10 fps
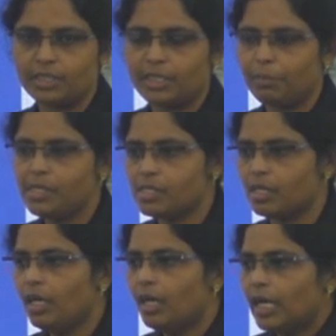That means
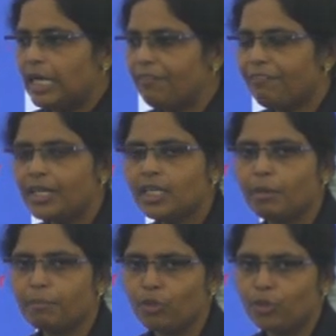different
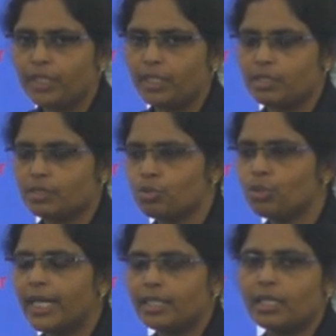communities
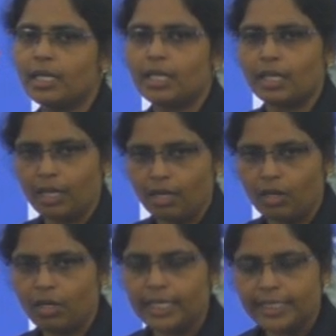together
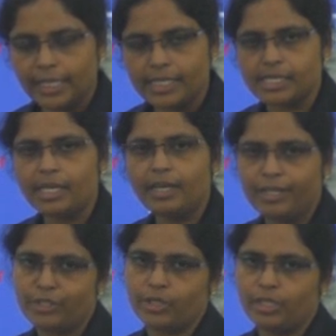called it as a
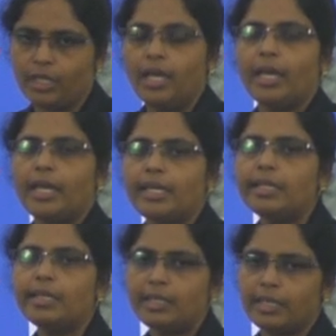region. In
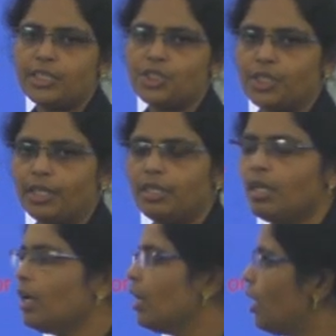that
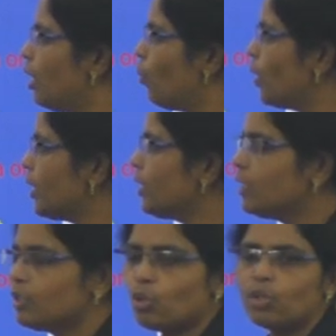region, what are
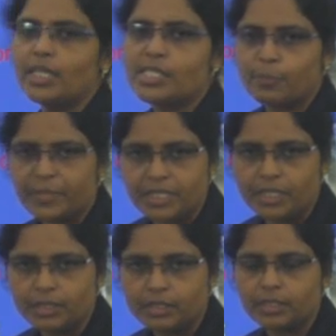the total
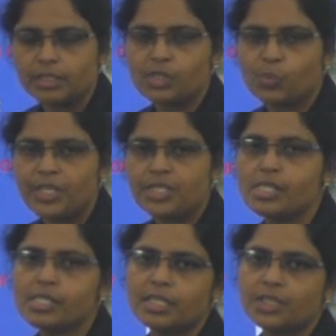species? The
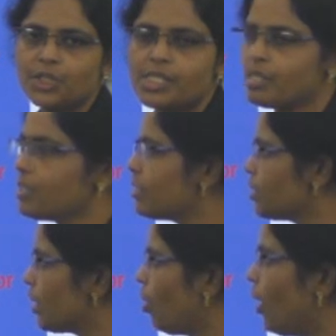species richness is
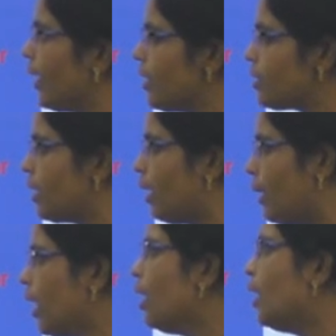called as
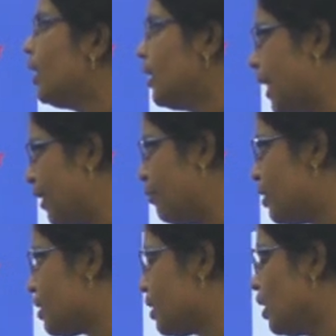gamma
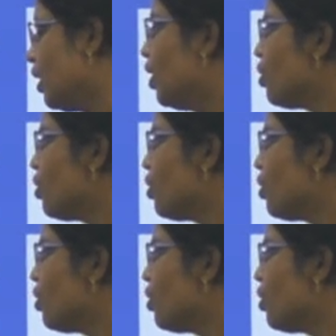diversity.